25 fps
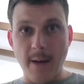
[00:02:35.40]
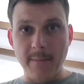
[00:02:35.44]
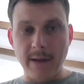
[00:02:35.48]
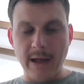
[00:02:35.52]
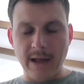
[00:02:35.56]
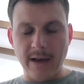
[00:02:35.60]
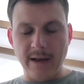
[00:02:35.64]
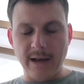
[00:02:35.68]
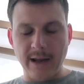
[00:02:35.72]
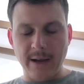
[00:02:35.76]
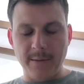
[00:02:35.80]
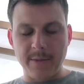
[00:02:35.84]

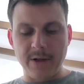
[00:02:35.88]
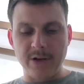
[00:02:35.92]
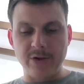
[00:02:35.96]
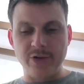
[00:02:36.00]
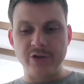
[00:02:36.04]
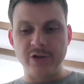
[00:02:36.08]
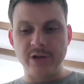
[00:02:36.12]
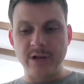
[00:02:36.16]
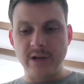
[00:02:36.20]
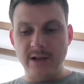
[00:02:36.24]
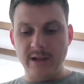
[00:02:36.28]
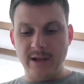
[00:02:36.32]
combat
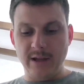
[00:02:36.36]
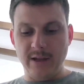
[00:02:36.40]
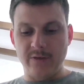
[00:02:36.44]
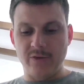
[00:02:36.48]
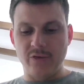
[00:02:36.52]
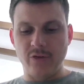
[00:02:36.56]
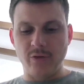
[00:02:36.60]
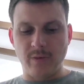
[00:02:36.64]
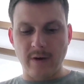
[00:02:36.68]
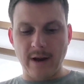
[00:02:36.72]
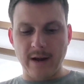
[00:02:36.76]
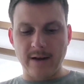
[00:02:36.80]
damage
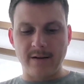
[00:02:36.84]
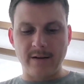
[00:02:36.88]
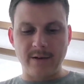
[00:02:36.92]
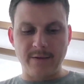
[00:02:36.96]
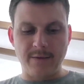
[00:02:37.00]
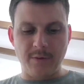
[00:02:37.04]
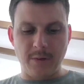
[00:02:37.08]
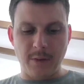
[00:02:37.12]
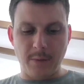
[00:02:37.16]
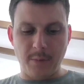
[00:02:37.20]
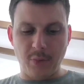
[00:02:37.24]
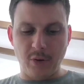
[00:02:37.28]
is
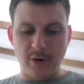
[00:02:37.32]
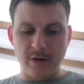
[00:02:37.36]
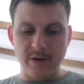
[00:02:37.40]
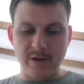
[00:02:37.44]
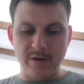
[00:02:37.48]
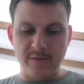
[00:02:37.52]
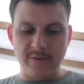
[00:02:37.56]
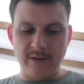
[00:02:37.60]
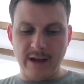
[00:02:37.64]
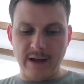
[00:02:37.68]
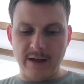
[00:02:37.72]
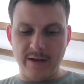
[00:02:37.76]
directly from the
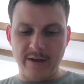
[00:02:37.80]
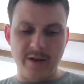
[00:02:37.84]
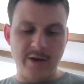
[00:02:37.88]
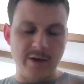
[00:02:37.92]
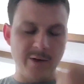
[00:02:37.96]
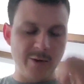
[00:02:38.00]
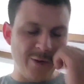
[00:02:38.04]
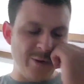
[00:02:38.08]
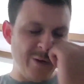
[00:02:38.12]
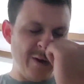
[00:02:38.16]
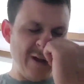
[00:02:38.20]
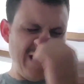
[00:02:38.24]
printed
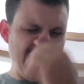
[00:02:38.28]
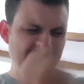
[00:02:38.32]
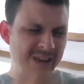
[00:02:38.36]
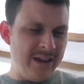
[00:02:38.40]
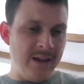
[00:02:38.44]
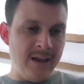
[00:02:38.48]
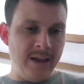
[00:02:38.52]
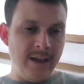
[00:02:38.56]
value